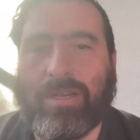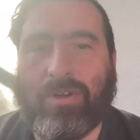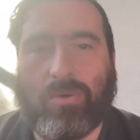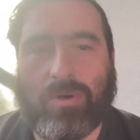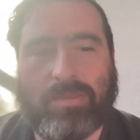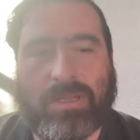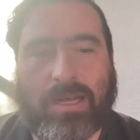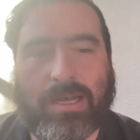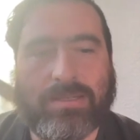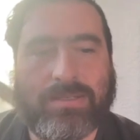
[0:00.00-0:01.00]
being
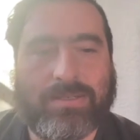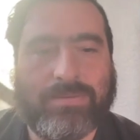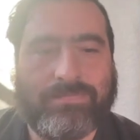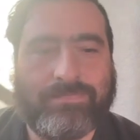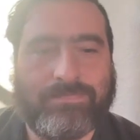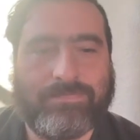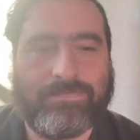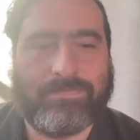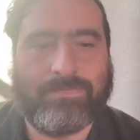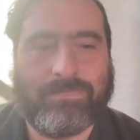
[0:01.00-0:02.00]
normalized.
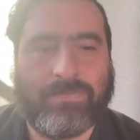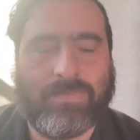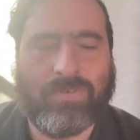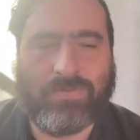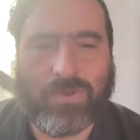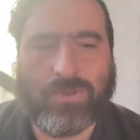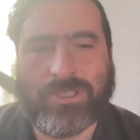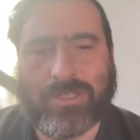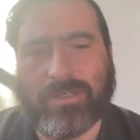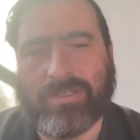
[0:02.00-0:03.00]
The
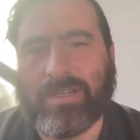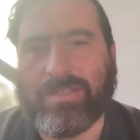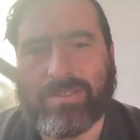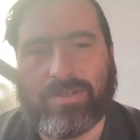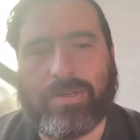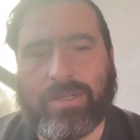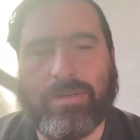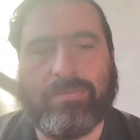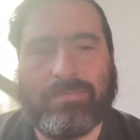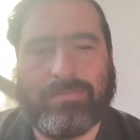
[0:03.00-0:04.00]
future is uncertain.